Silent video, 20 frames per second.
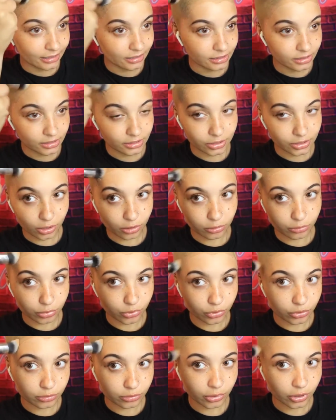So,
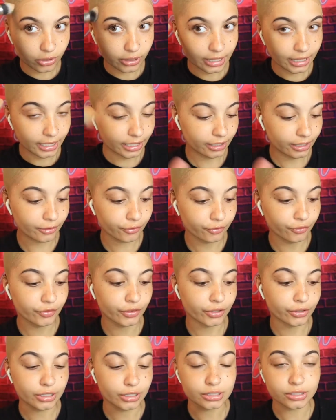boom, go ahead and
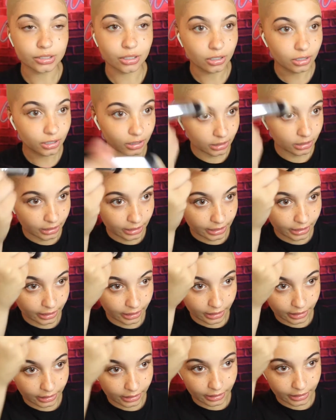fill this all
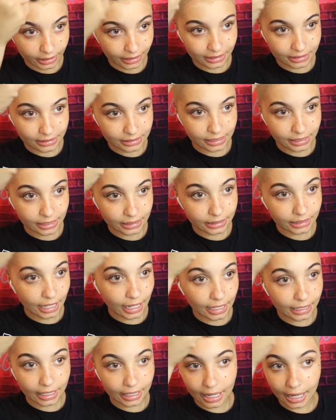in and tint
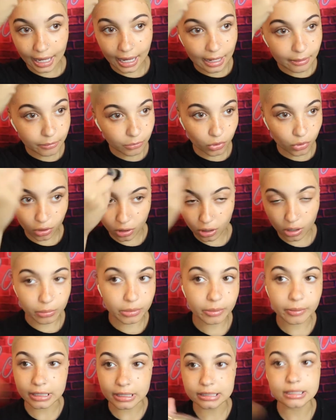that cap, girl. We
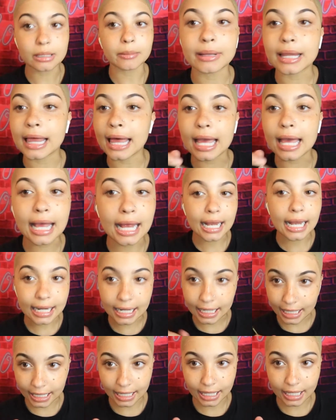want it to
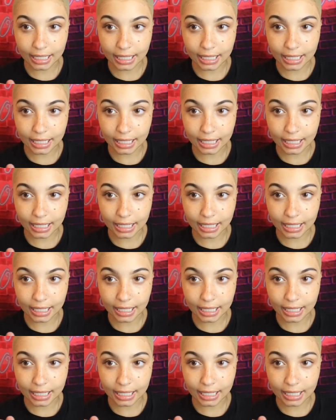blend.